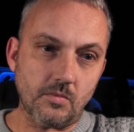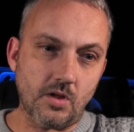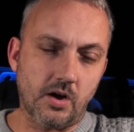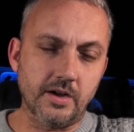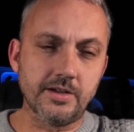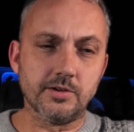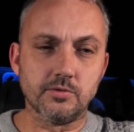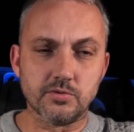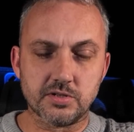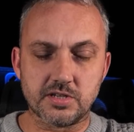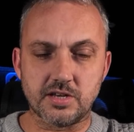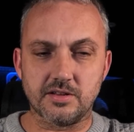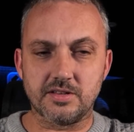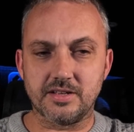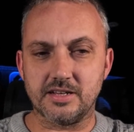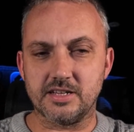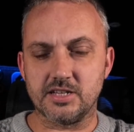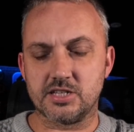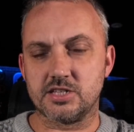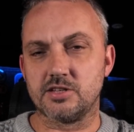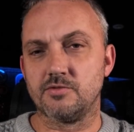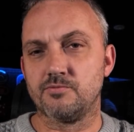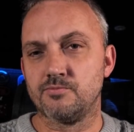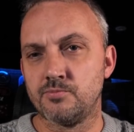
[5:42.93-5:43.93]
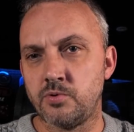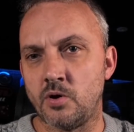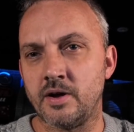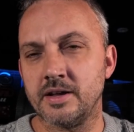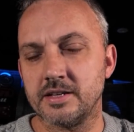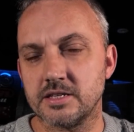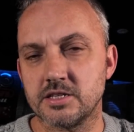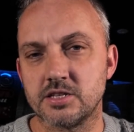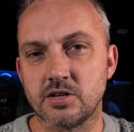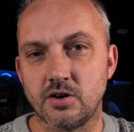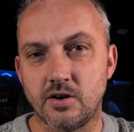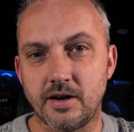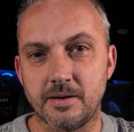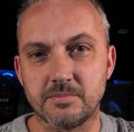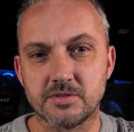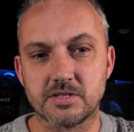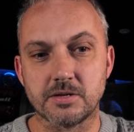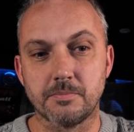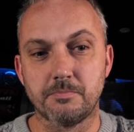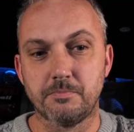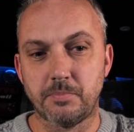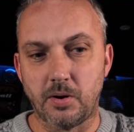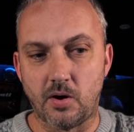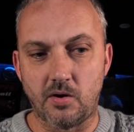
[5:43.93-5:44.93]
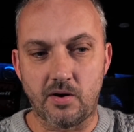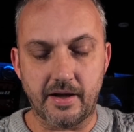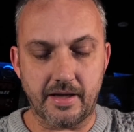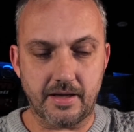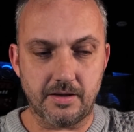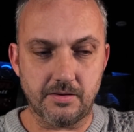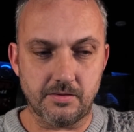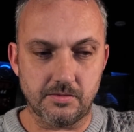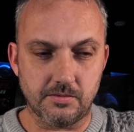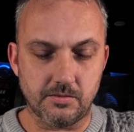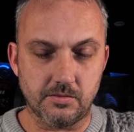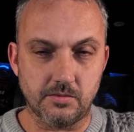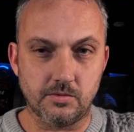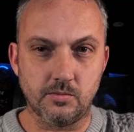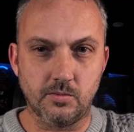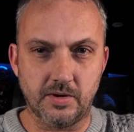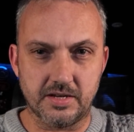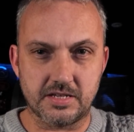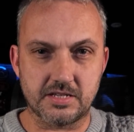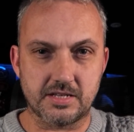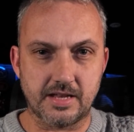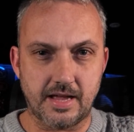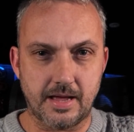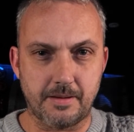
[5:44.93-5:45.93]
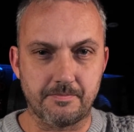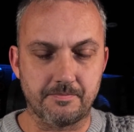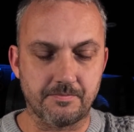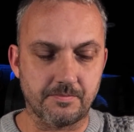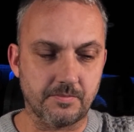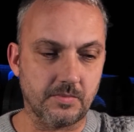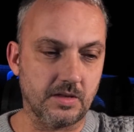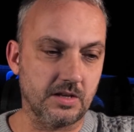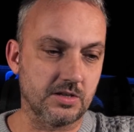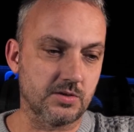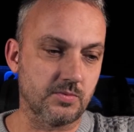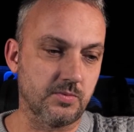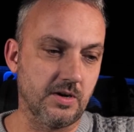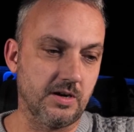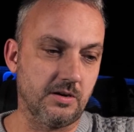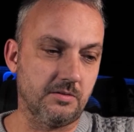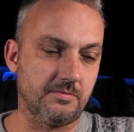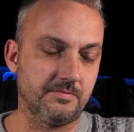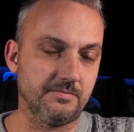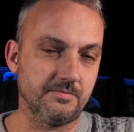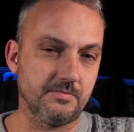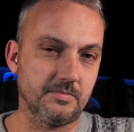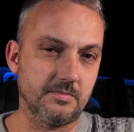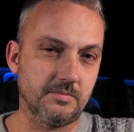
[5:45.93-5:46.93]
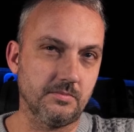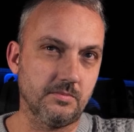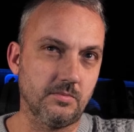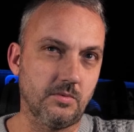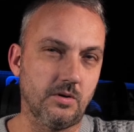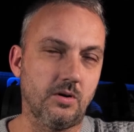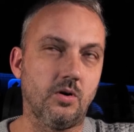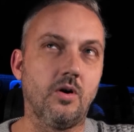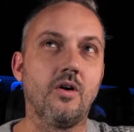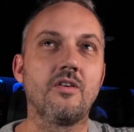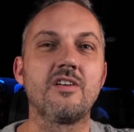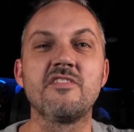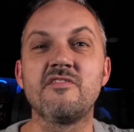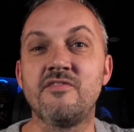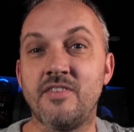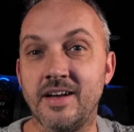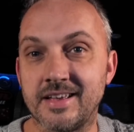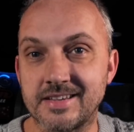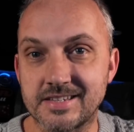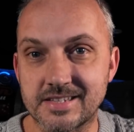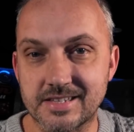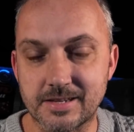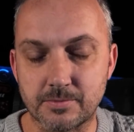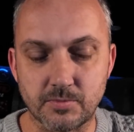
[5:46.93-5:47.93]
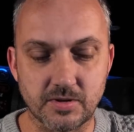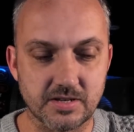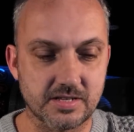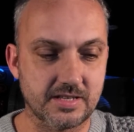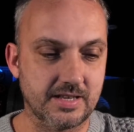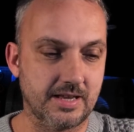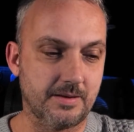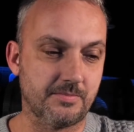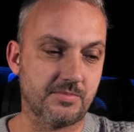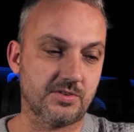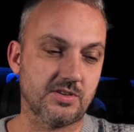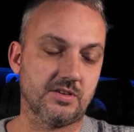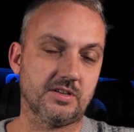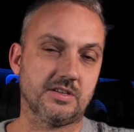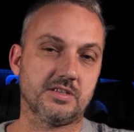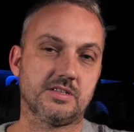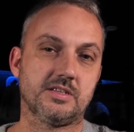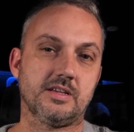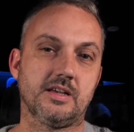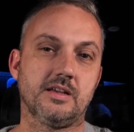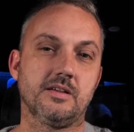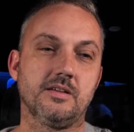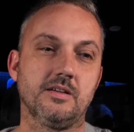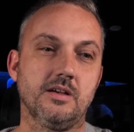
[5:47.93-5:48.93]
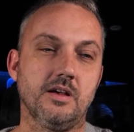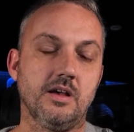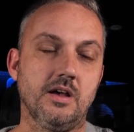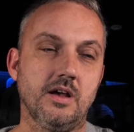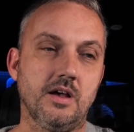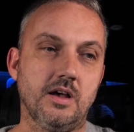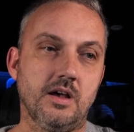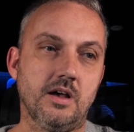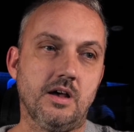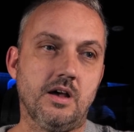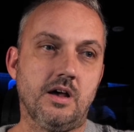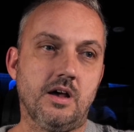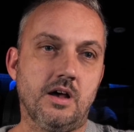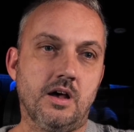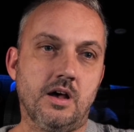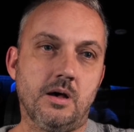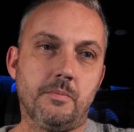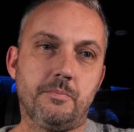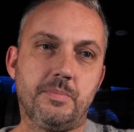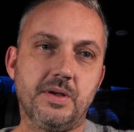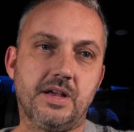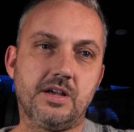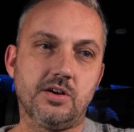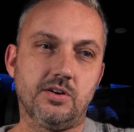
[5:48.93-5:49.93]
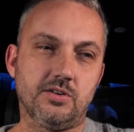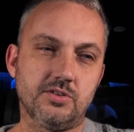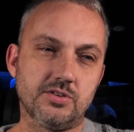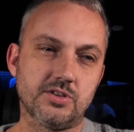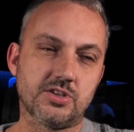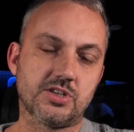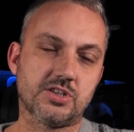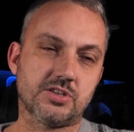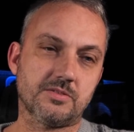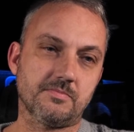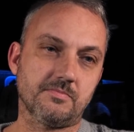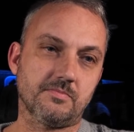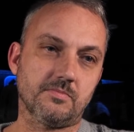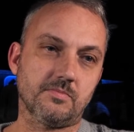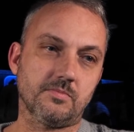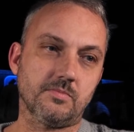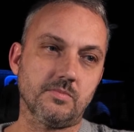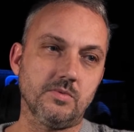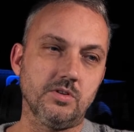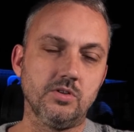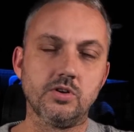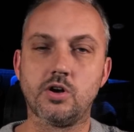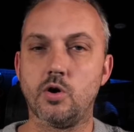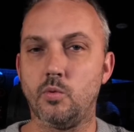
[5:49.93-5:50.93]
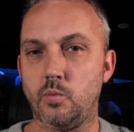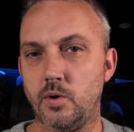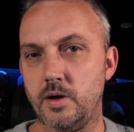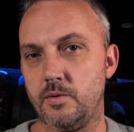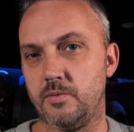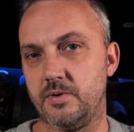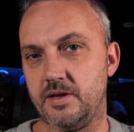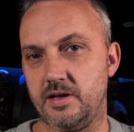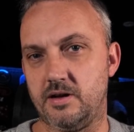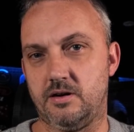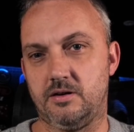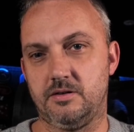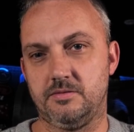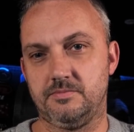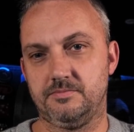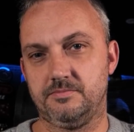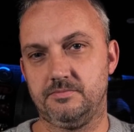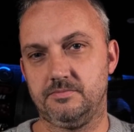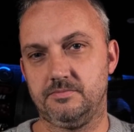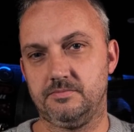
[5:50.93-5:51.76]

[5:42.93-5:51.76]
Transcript: I also think it's the right time to buy West Ham as well. Or invest in West Ham, should I say. Because look at where we are.